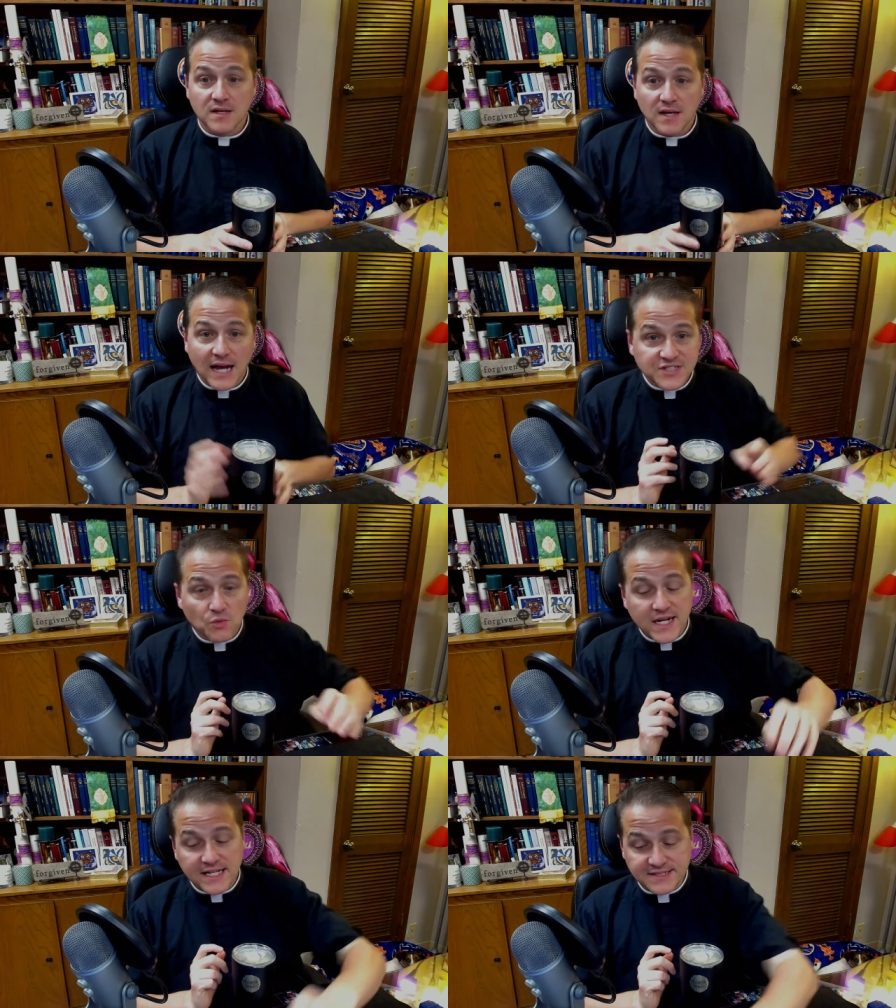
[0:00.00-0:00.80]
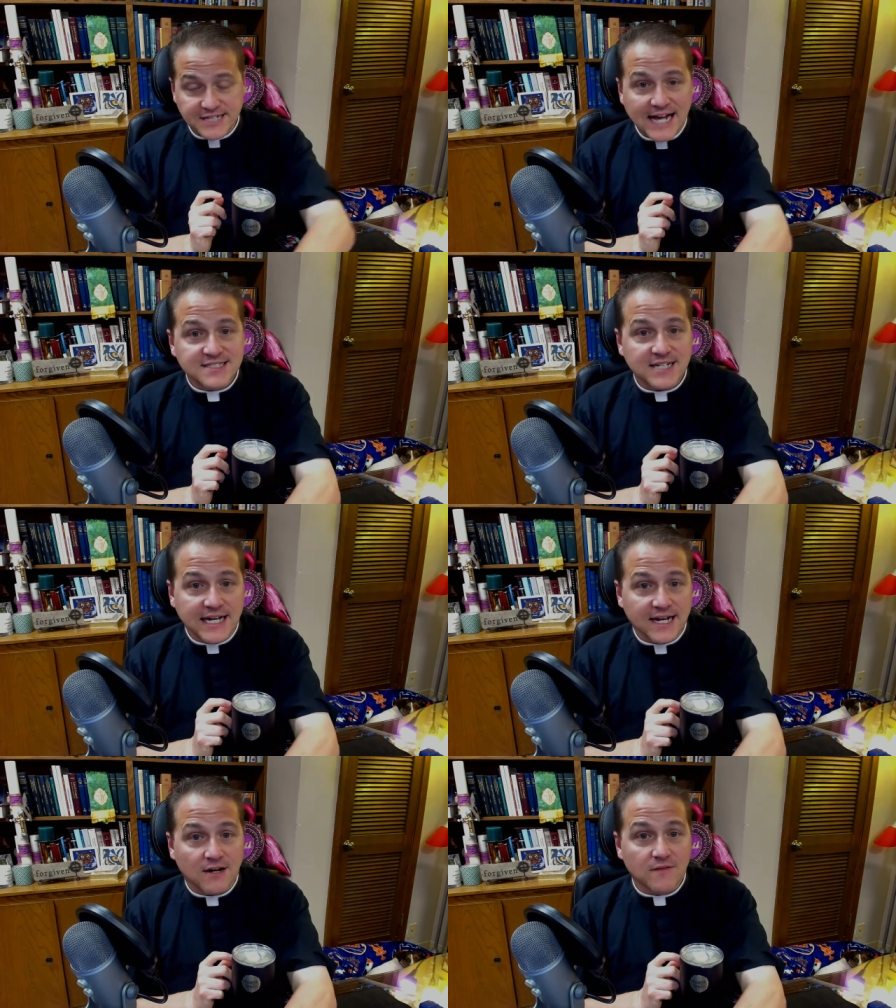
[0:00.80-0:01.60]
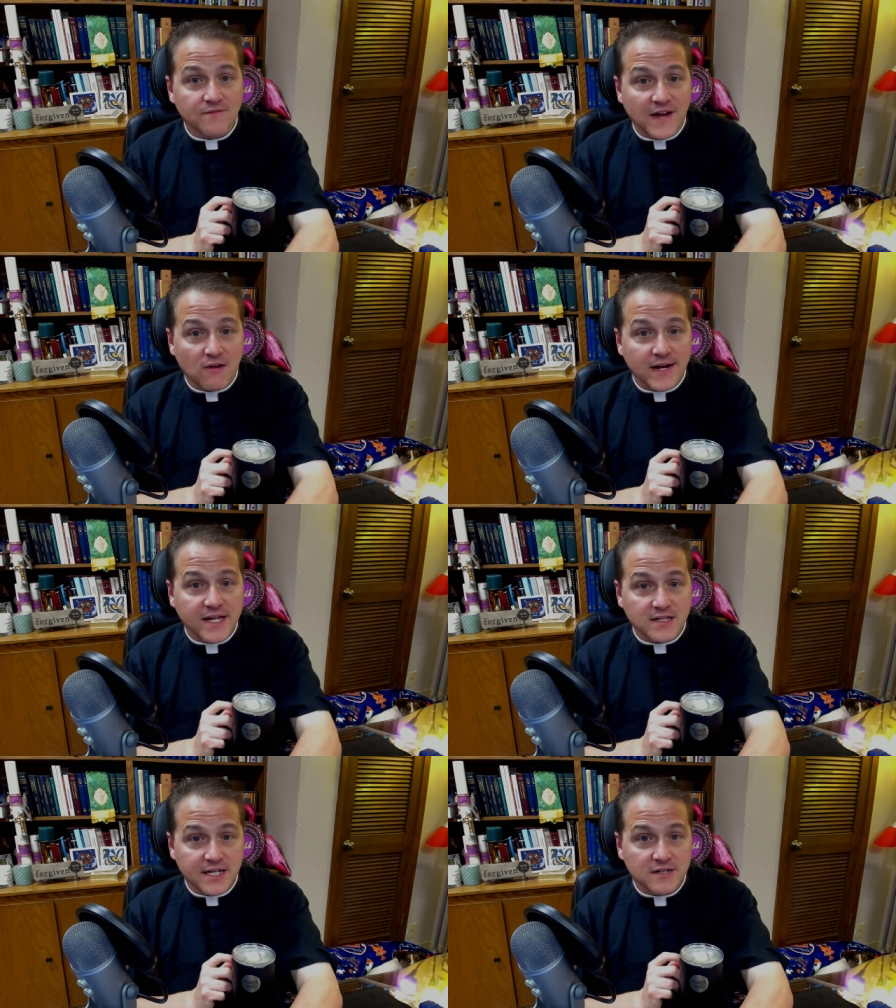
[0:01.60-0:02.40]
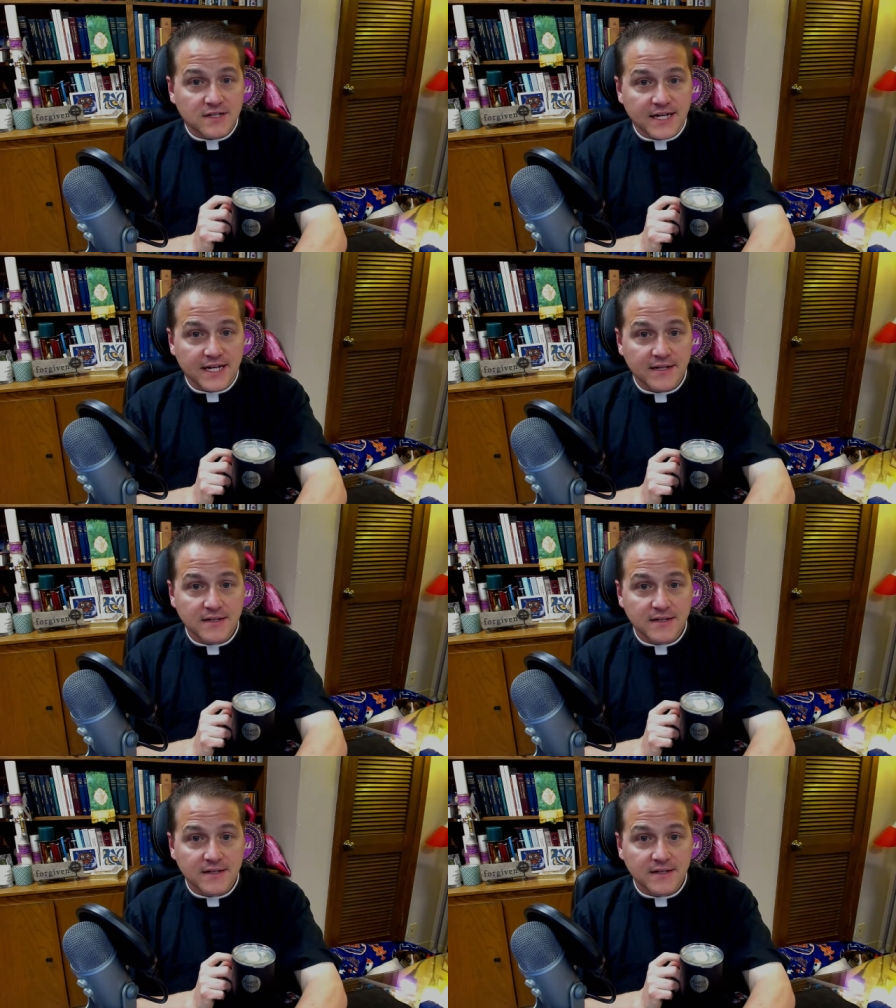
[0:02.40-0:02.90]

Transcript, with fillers: And so when he says here very clearly